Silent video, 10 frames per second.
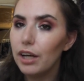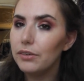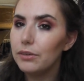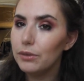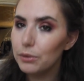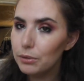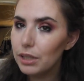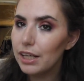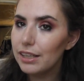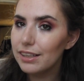I do
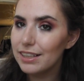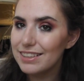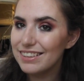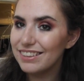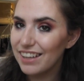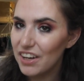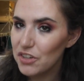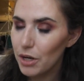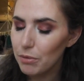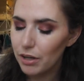like the Conceal and
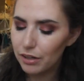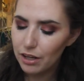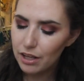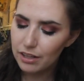Hydrate one.